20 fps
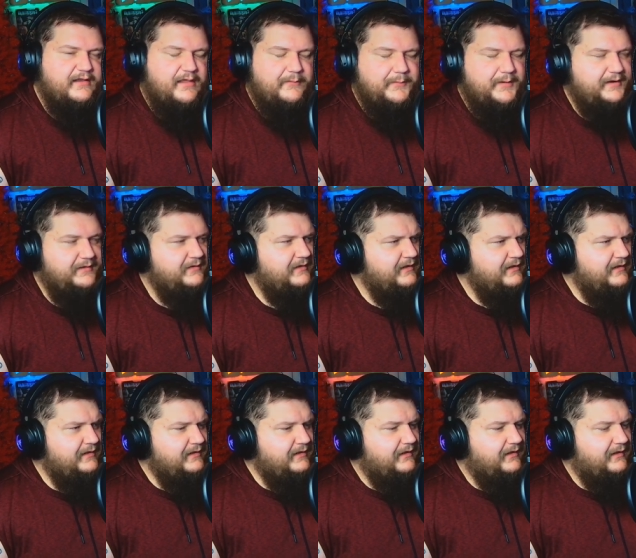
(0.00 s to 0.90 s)
I mean,
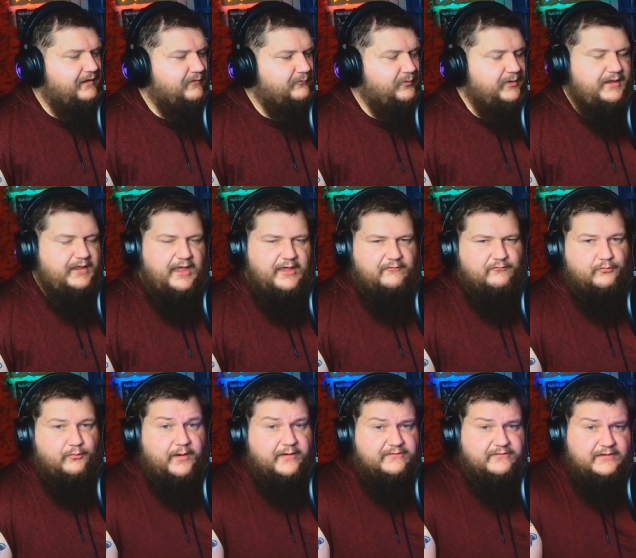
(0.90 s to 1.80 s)
uh, we
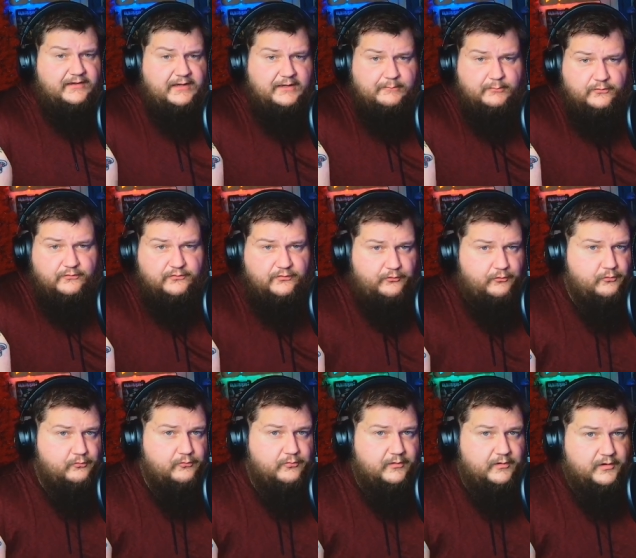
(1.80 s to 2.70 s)
gave Resident Evil
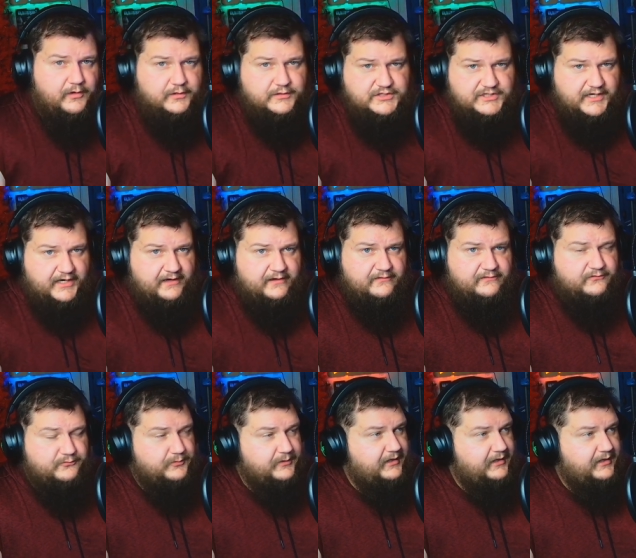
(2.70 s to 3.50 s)
2 a chance.